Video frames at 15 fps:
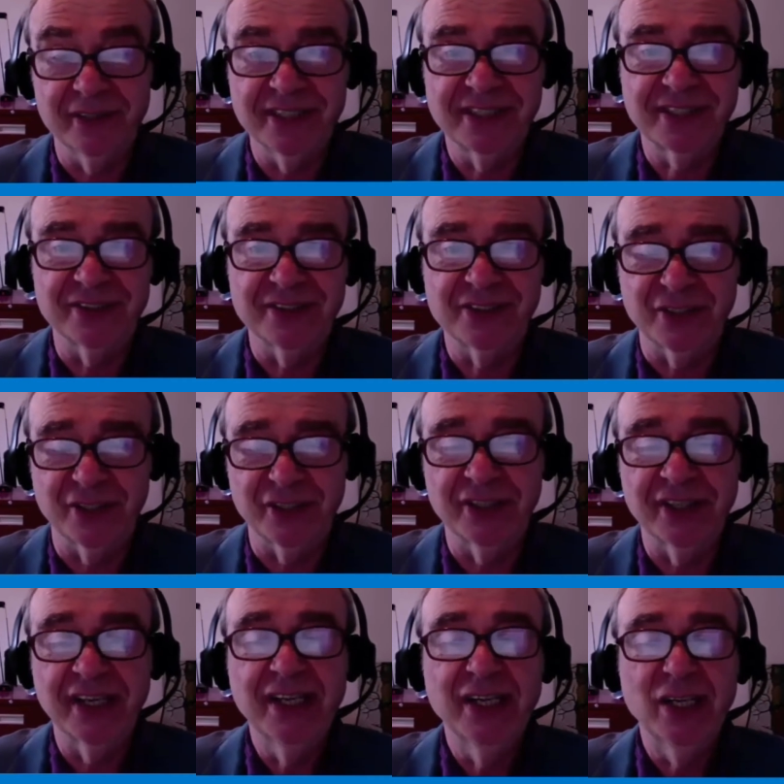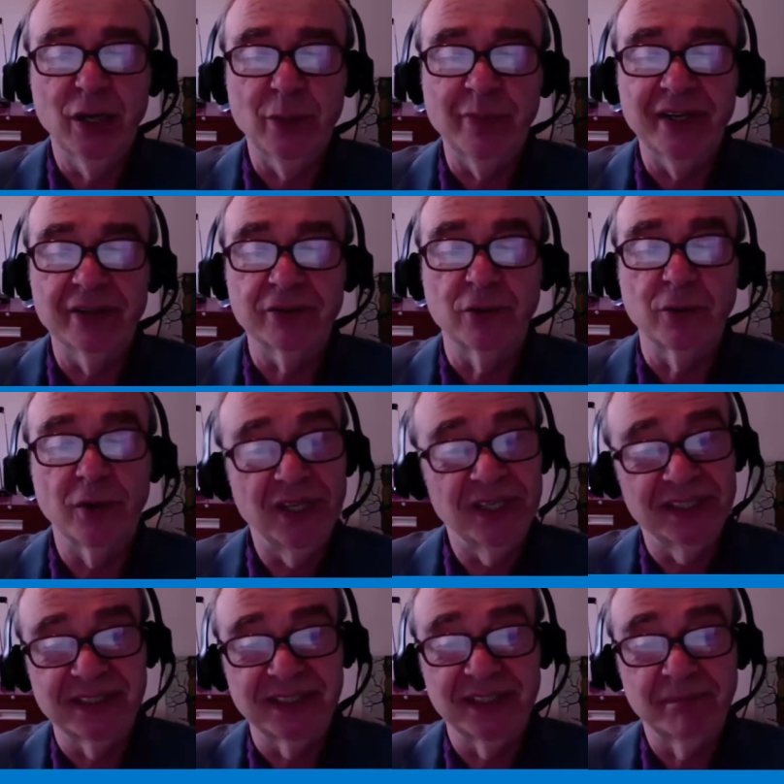concern about
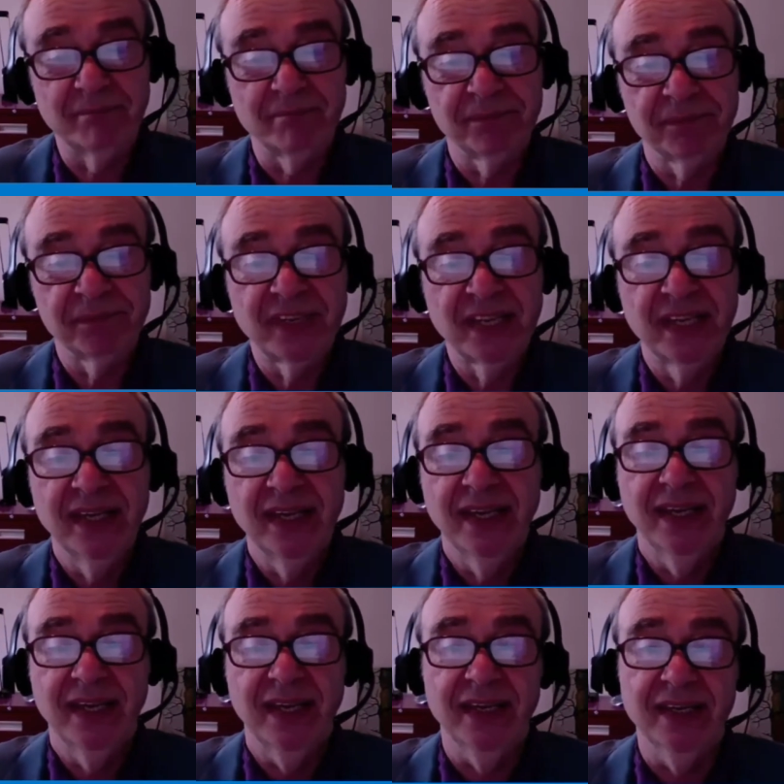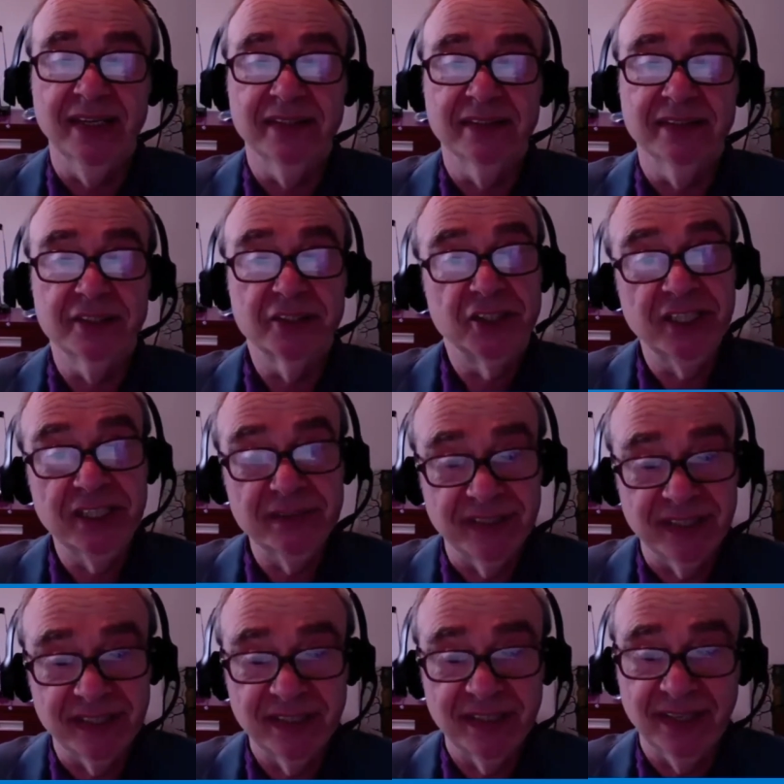quality. And
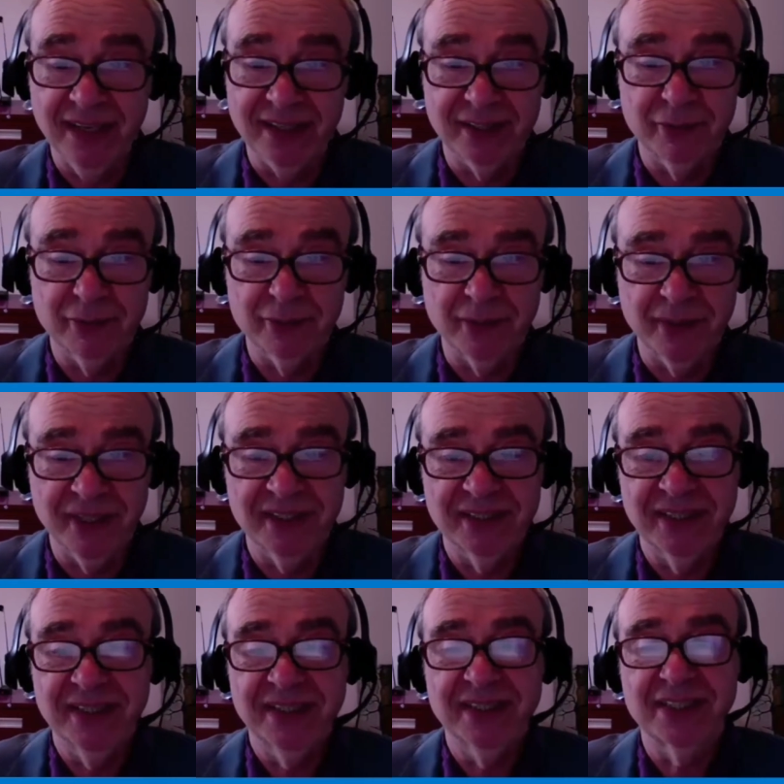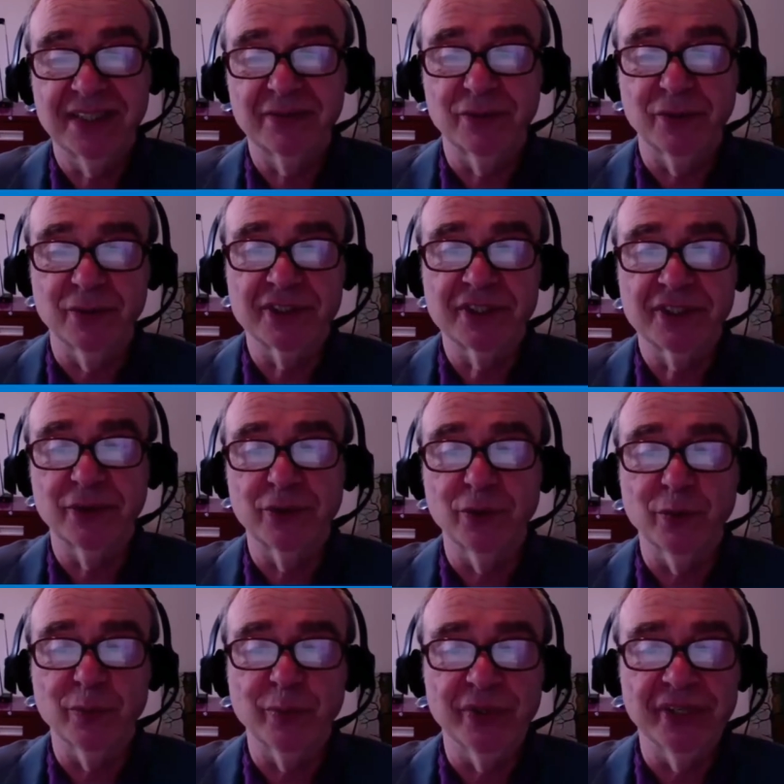achieving adequate quality is, of course, the
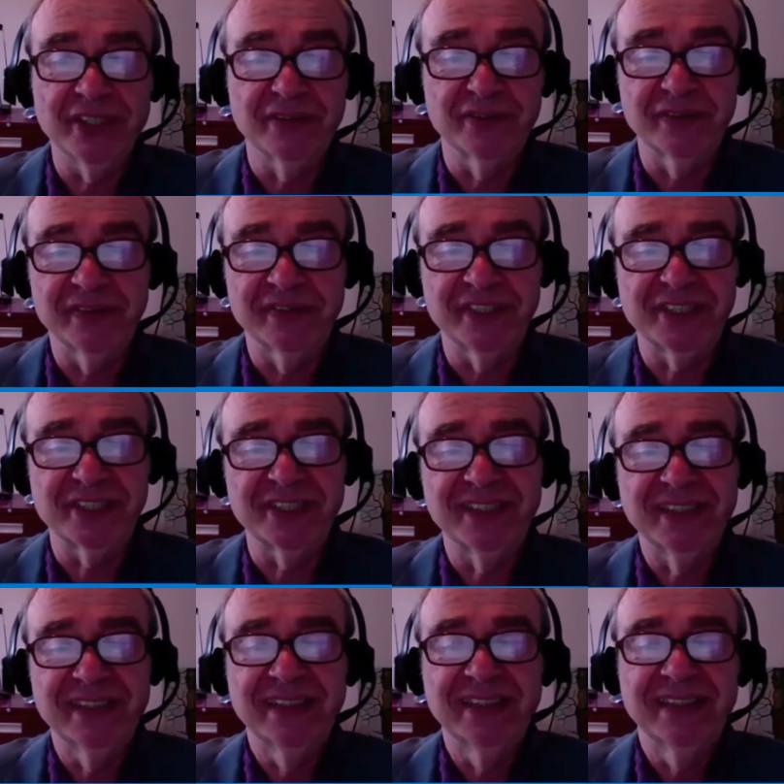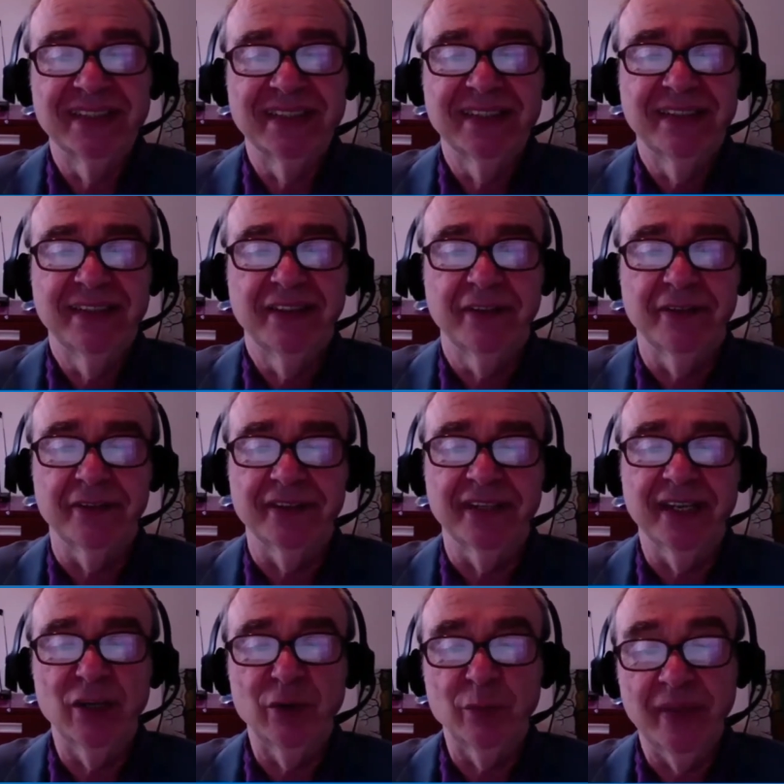whole point of revision. There are
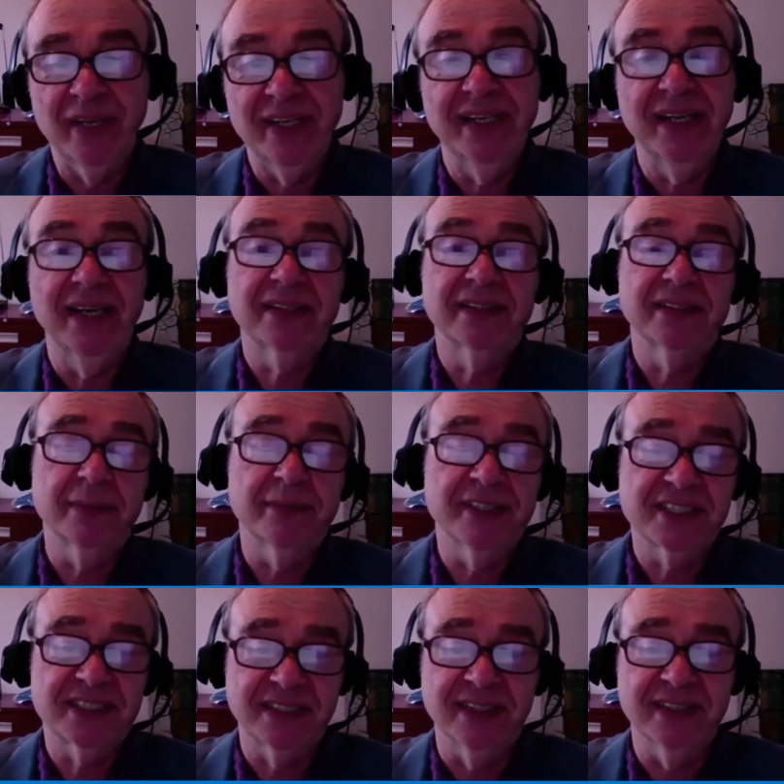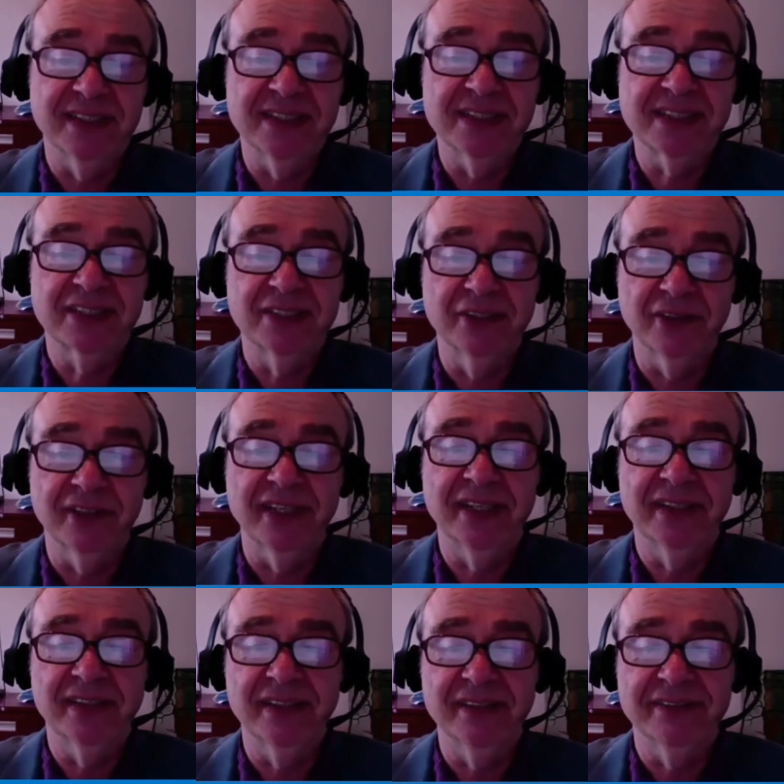now many academic studies looking
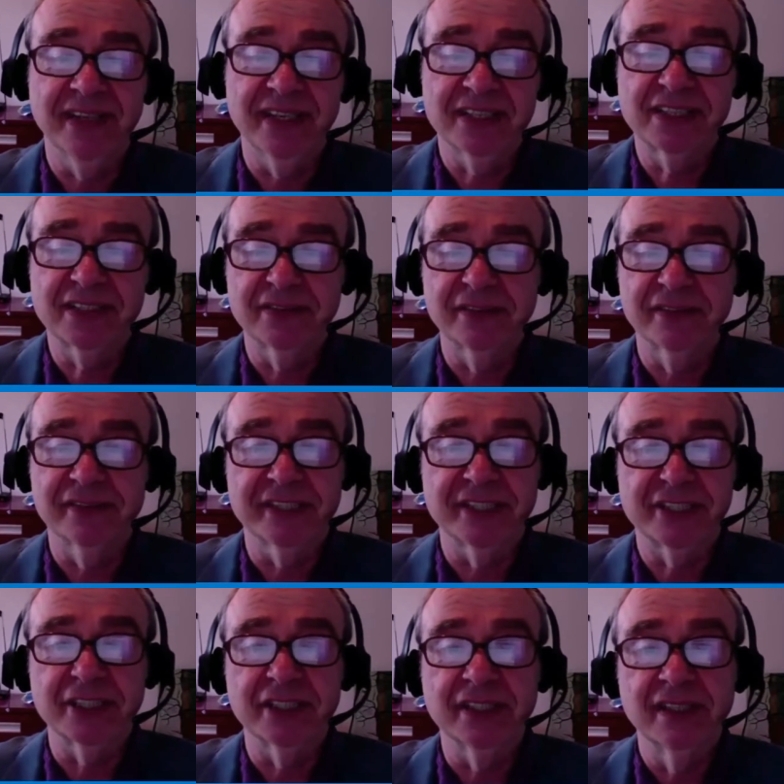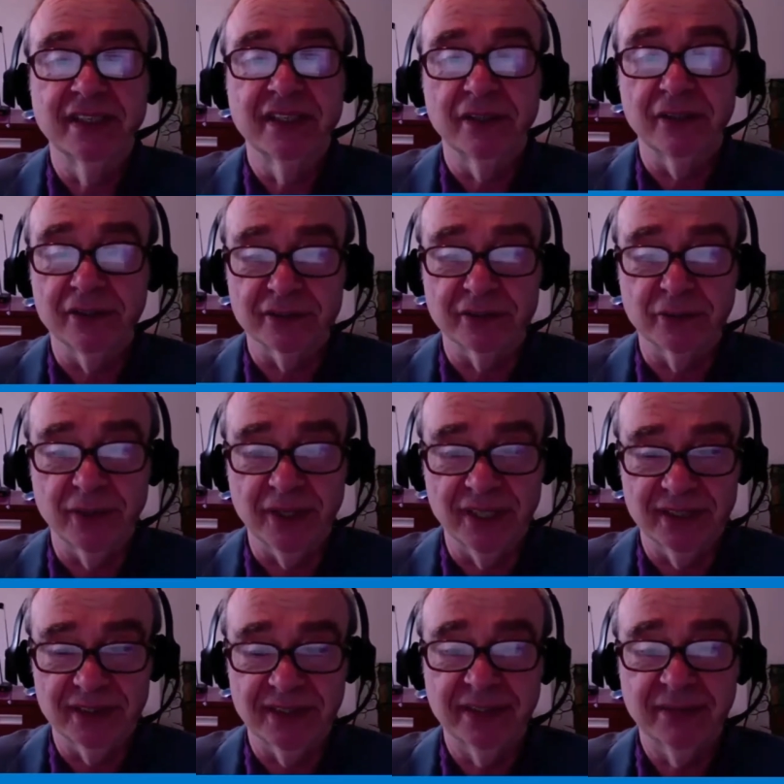at the effects of revision on
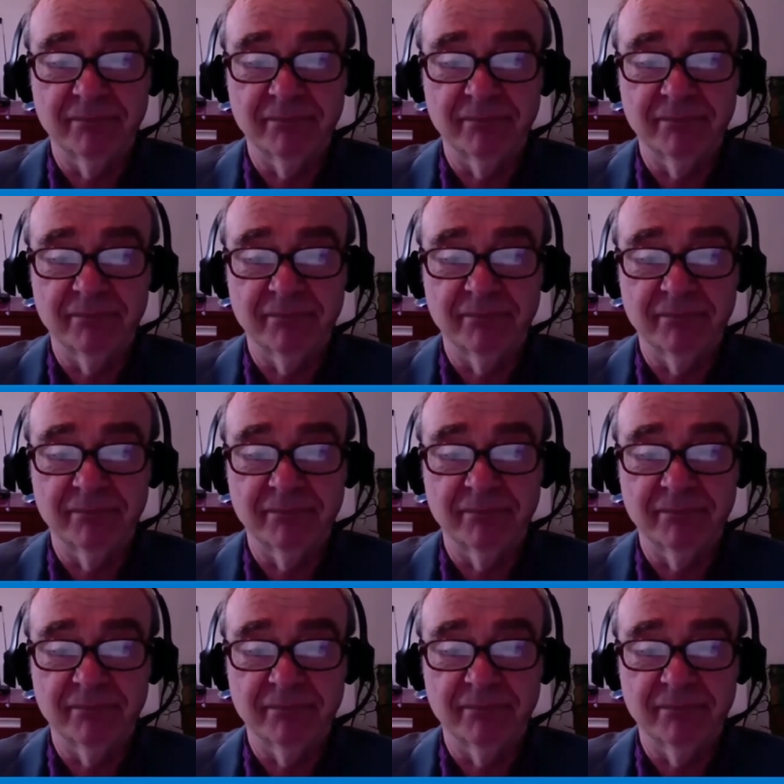quality.